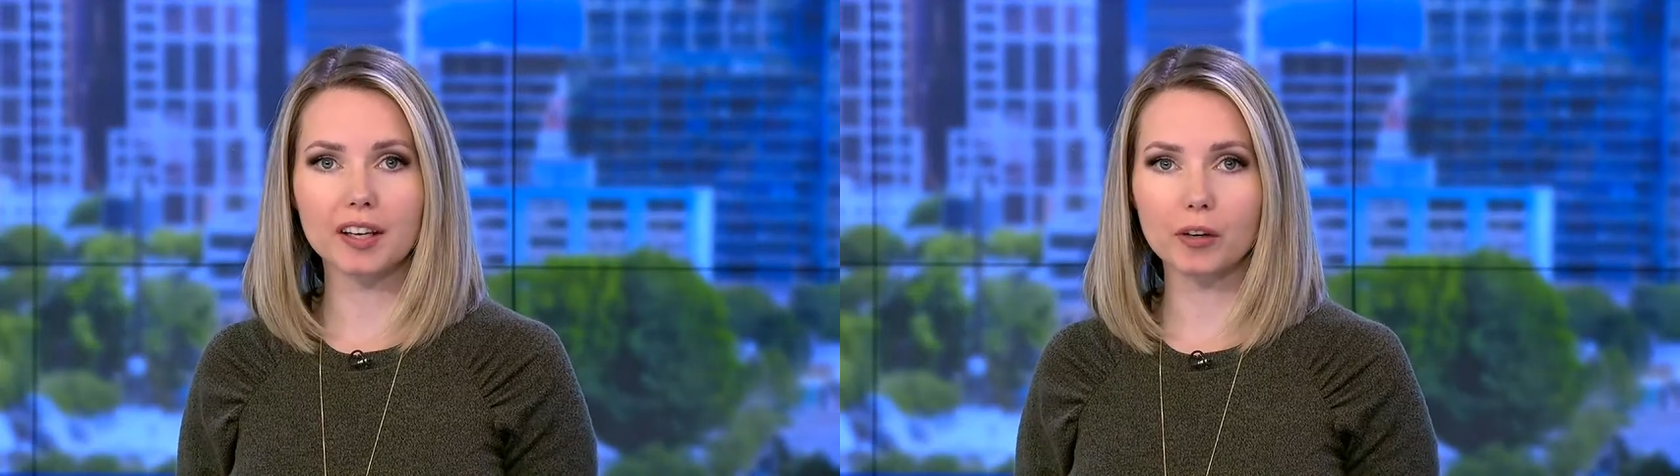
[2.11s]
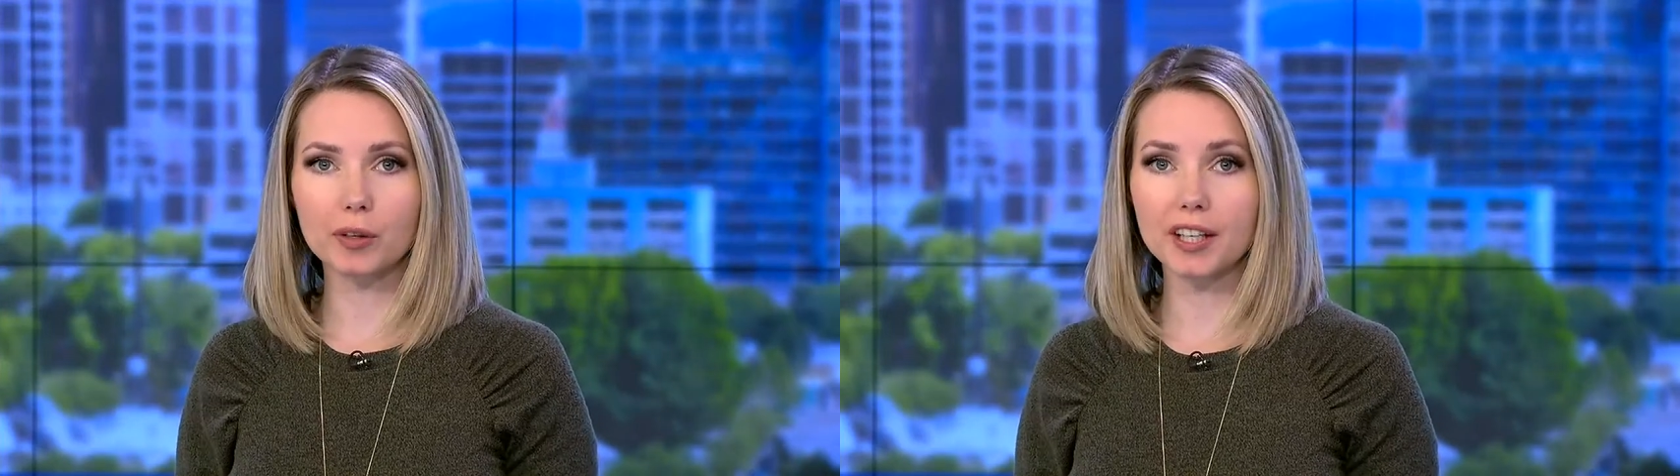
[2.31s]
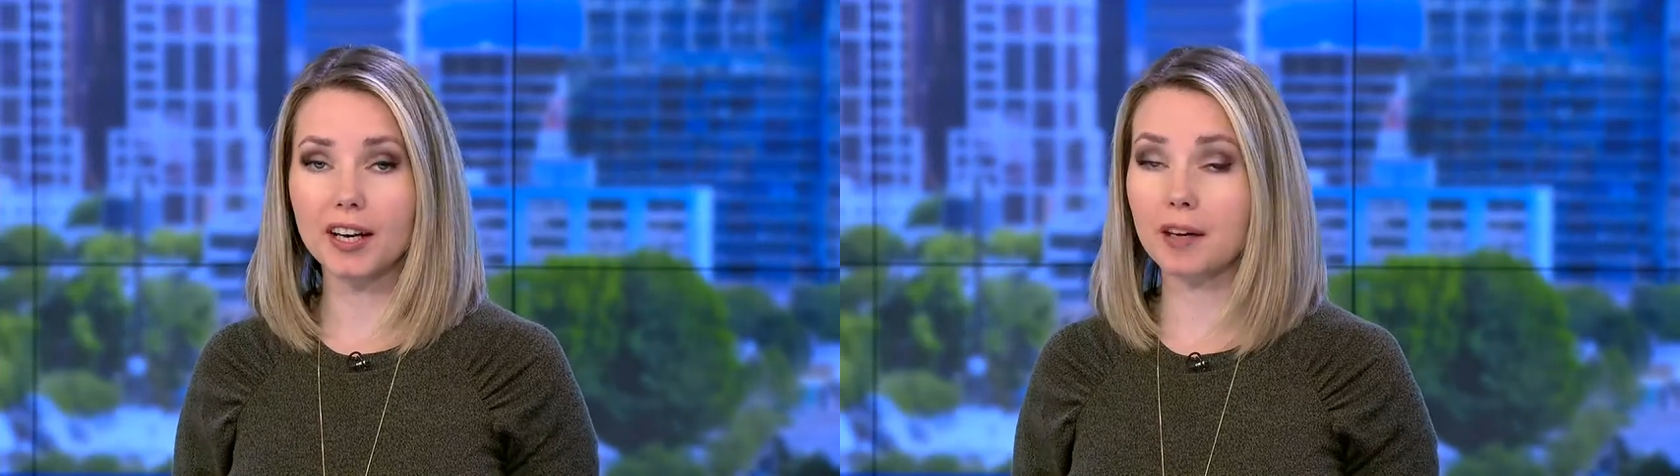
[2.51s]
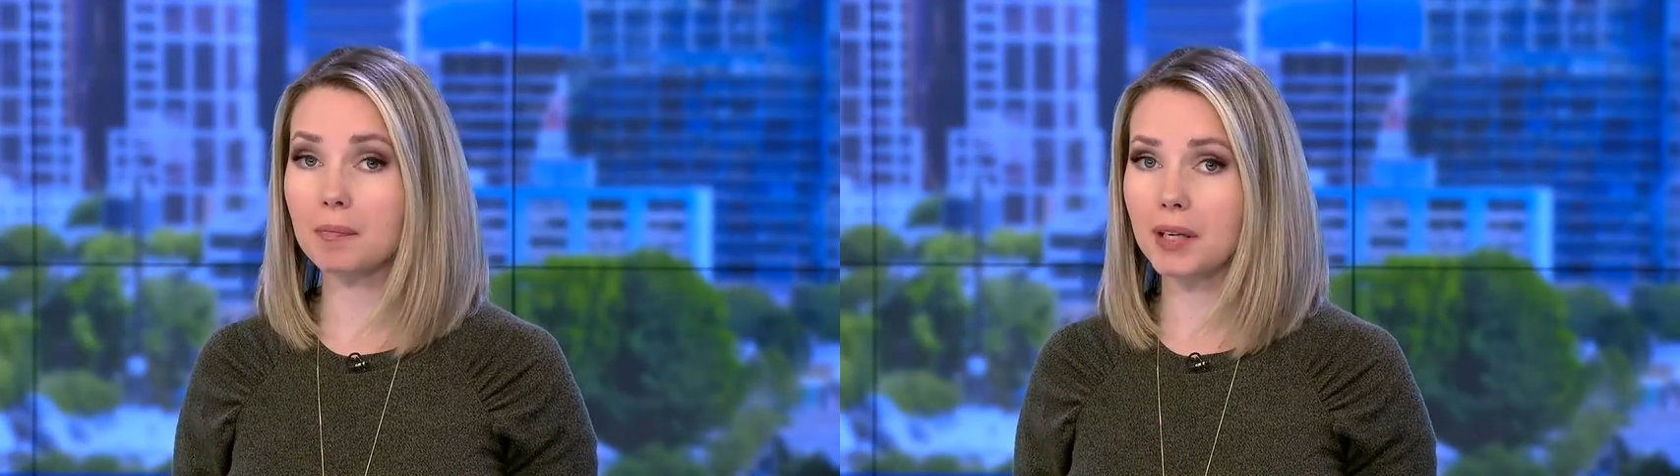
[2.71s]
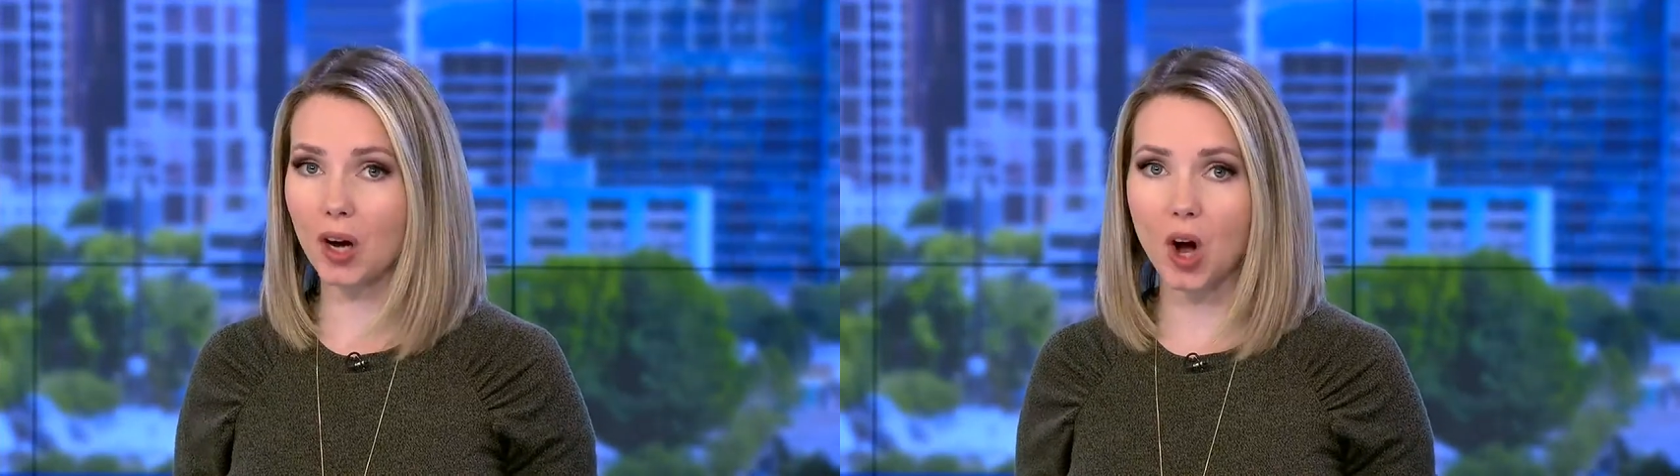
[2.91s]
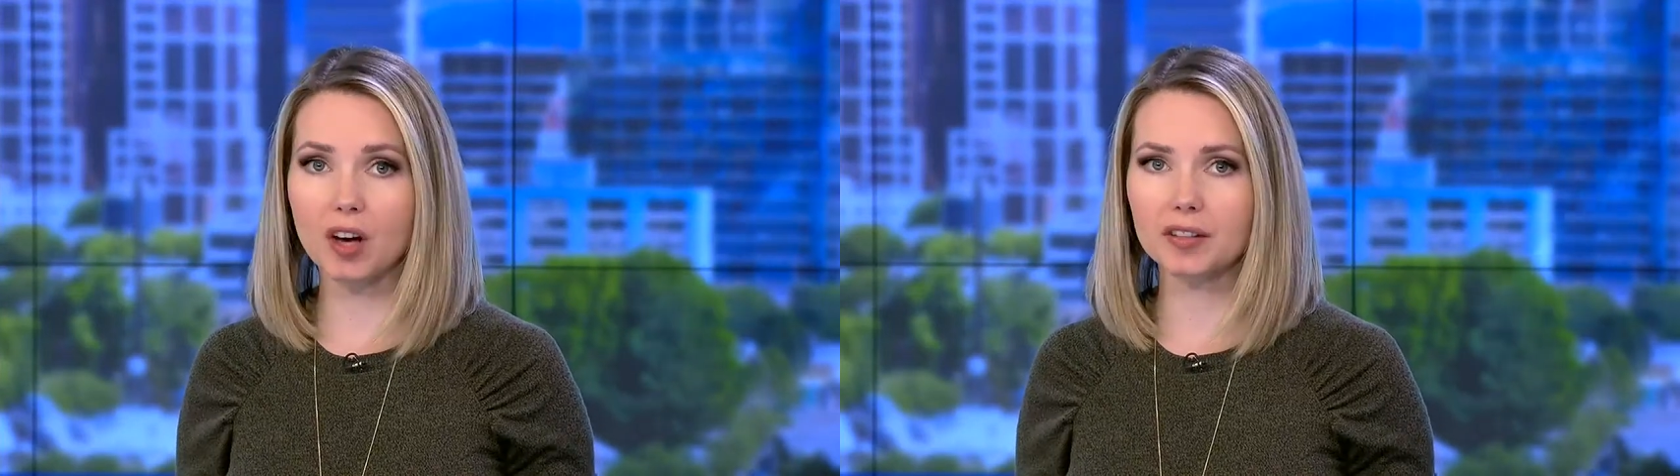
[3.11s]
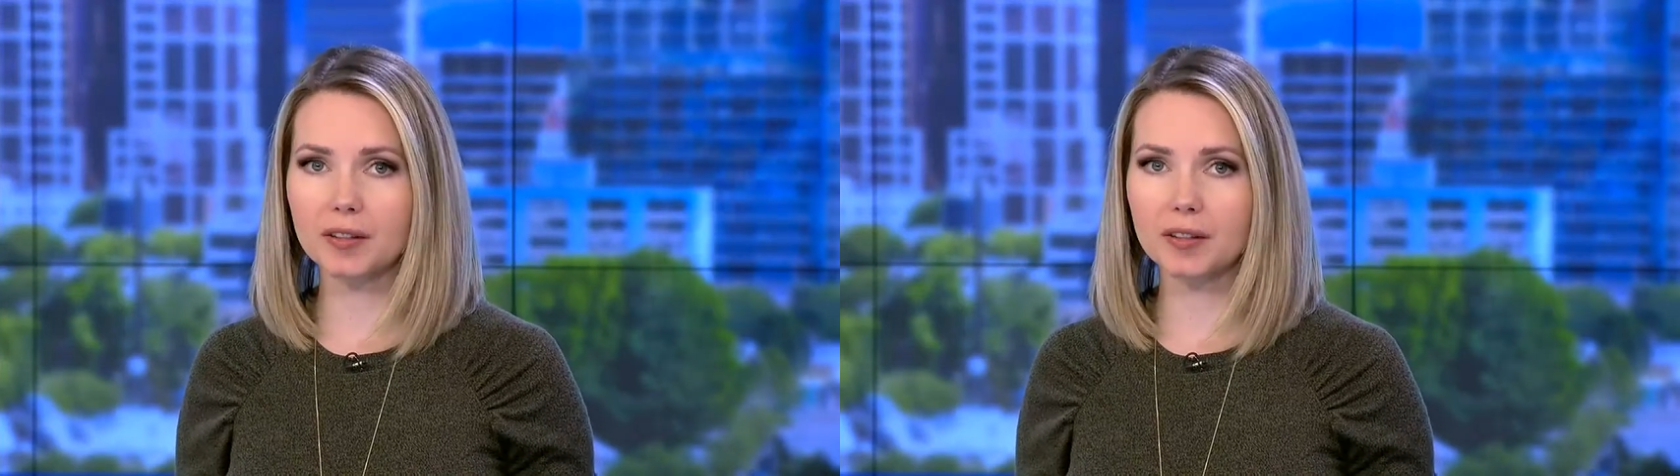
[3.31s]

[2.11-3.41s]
area and beyond,